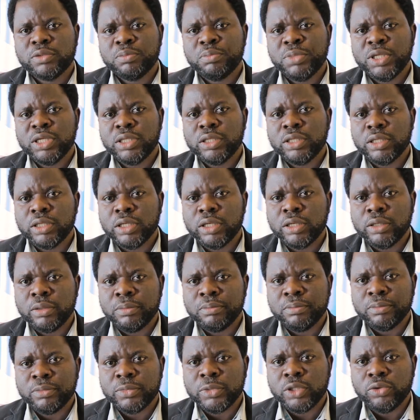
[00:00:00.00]
been
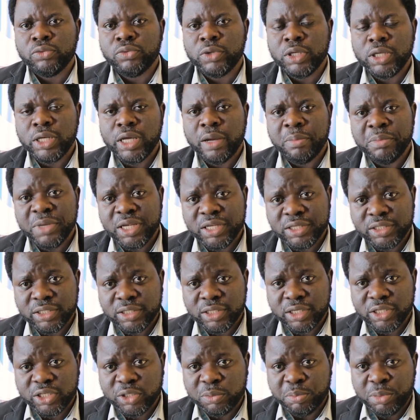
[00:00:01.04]
a really amazing
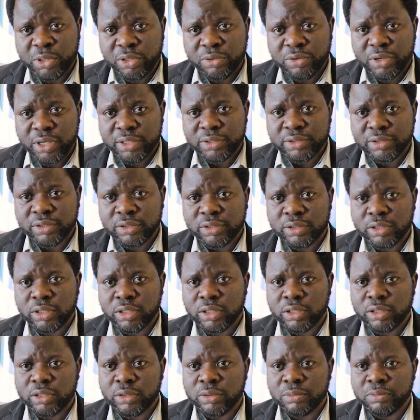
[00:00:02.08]
experience,
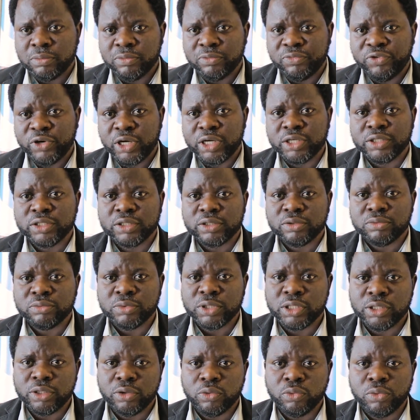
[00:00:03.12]
first
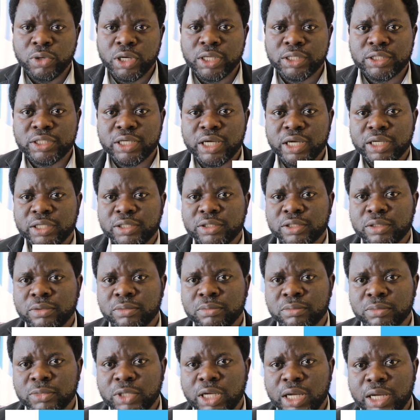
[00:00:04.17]
with the way
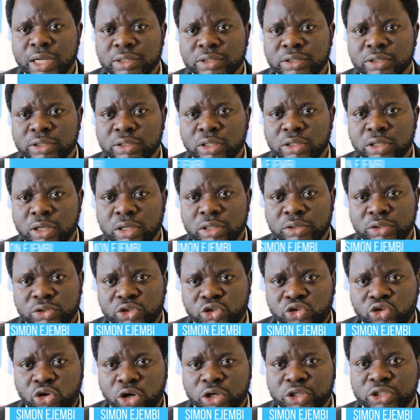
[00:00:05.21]
Texem has
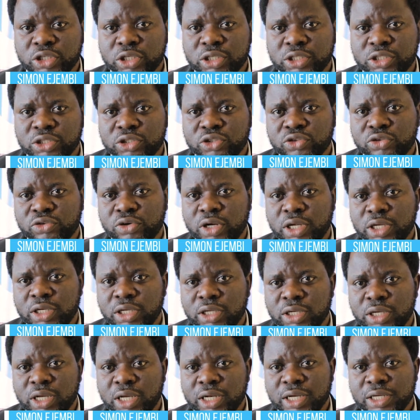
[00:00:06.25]
structured its
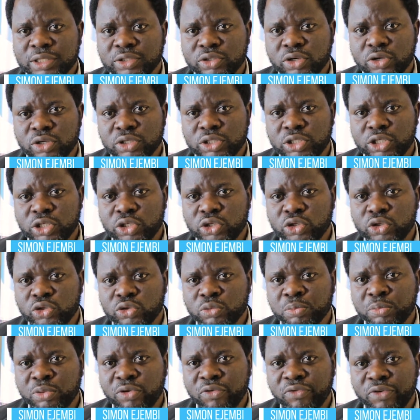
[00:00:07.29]
training and has continued to
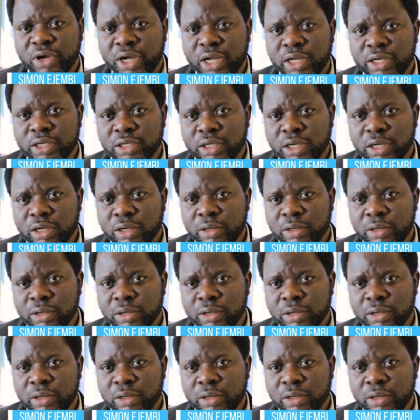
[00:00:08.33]
provide